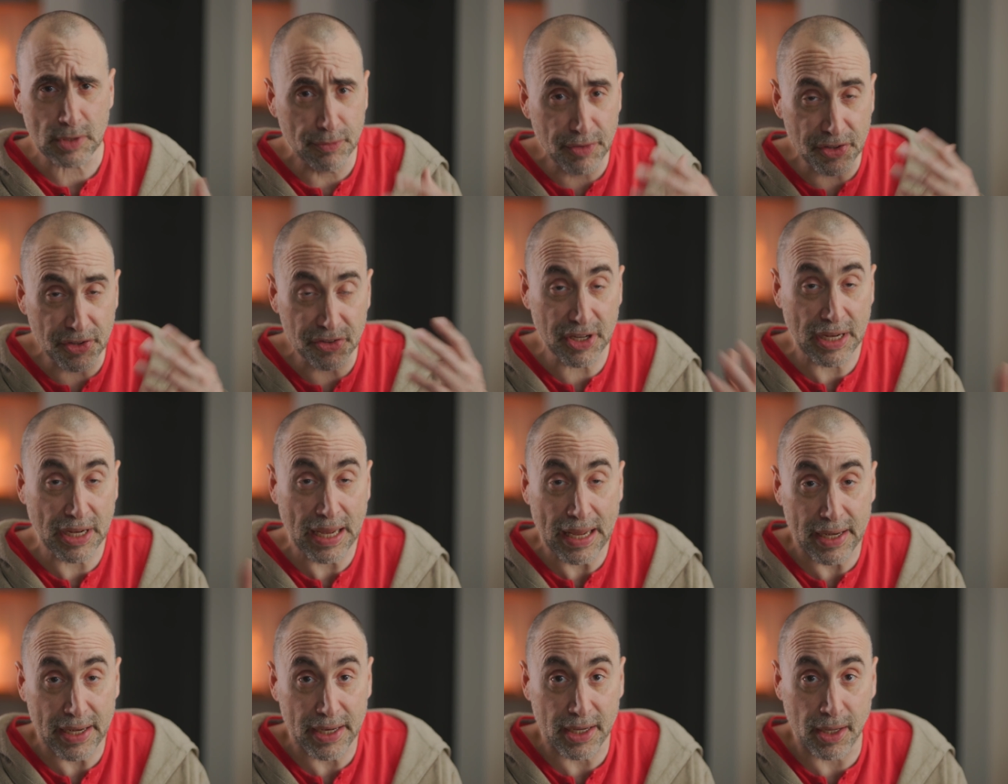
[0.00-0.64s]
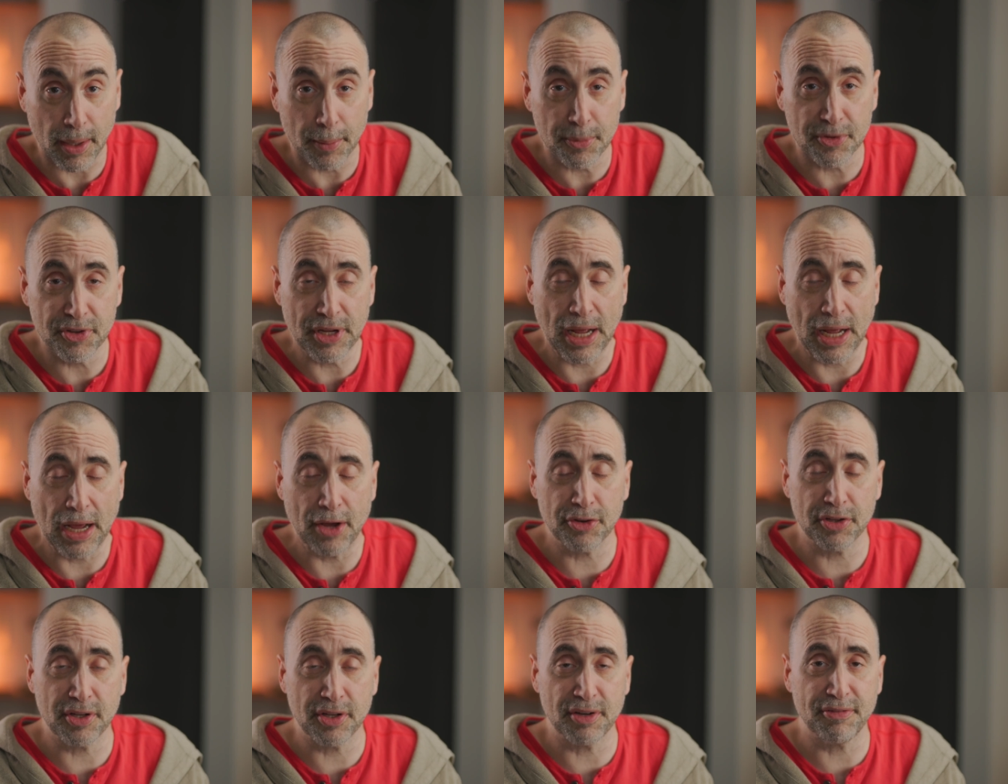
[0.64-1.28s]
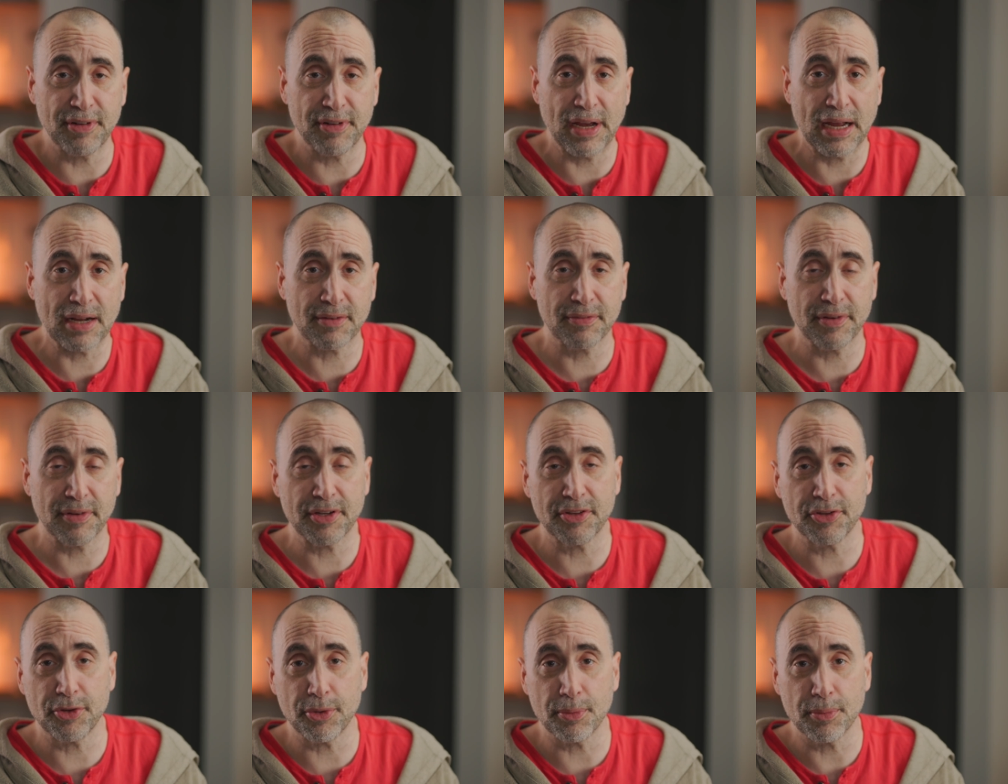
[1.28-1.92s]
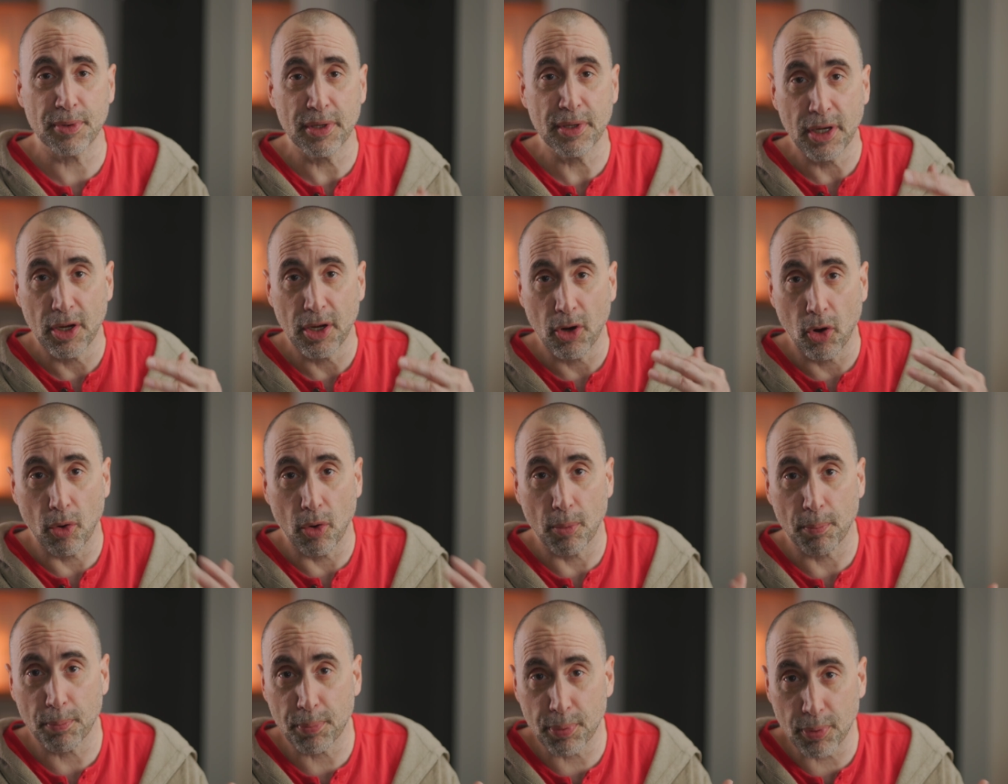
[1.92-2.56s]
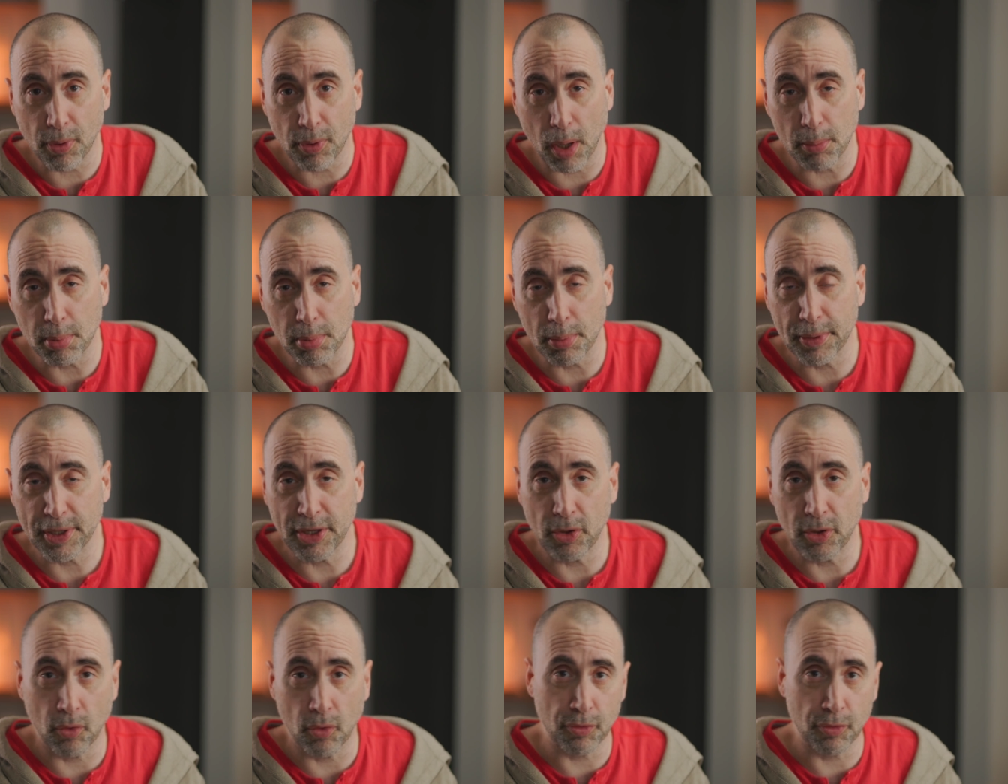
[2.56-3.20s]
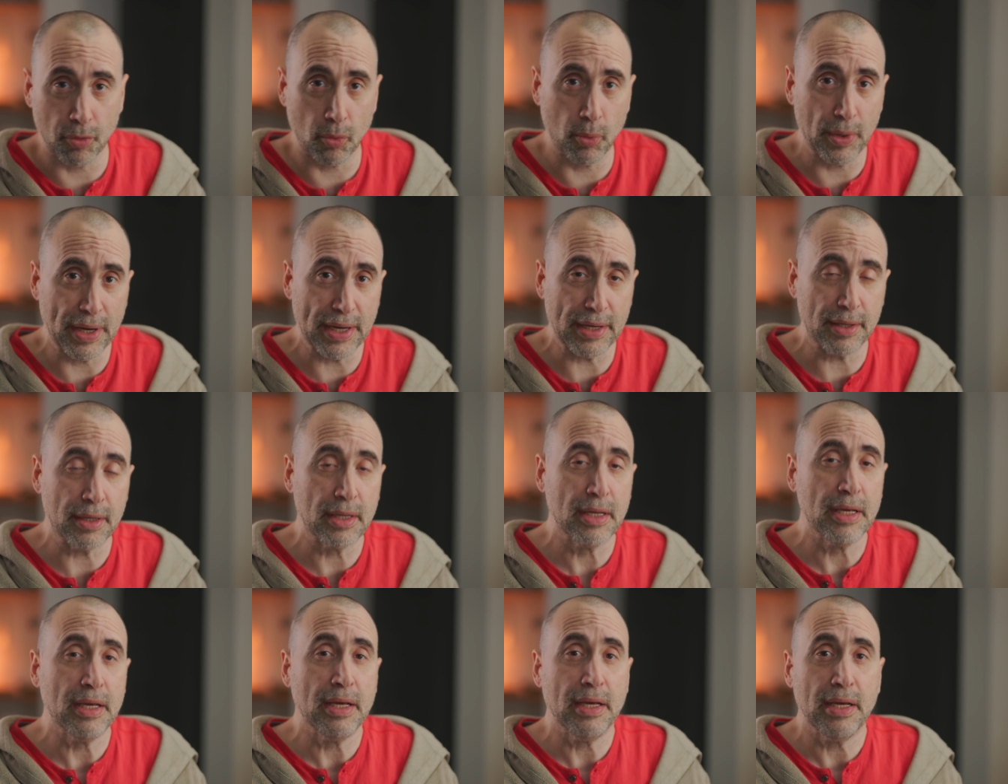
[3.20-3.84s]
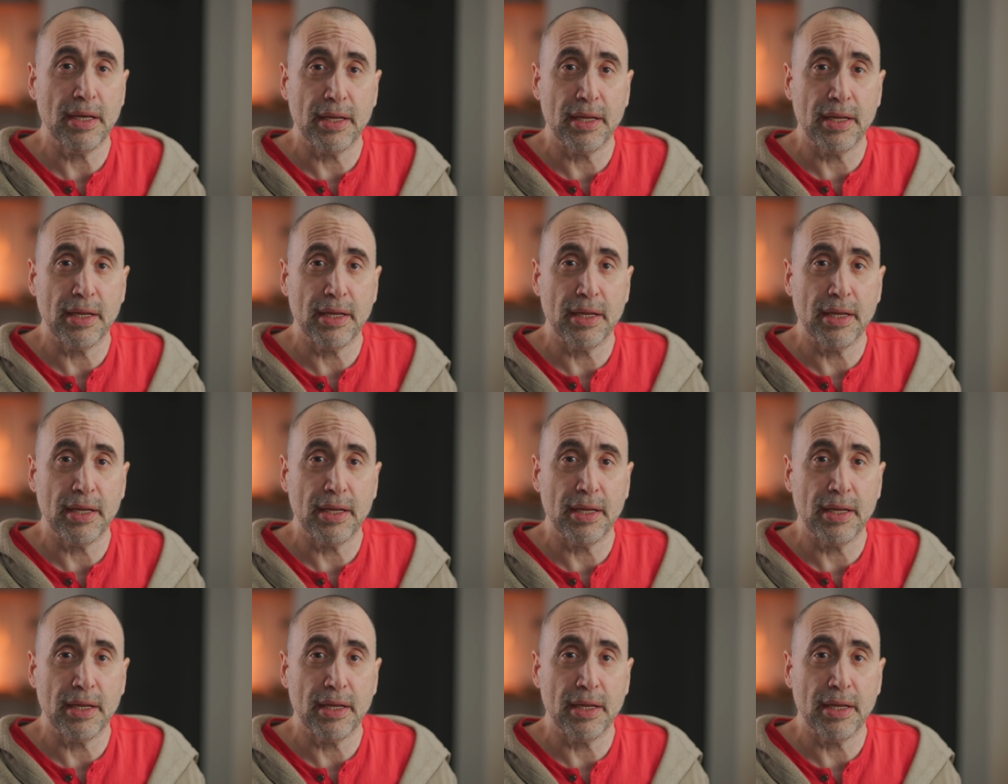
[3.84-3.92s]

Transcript: this again, it comes down to the fact that your probably overweight.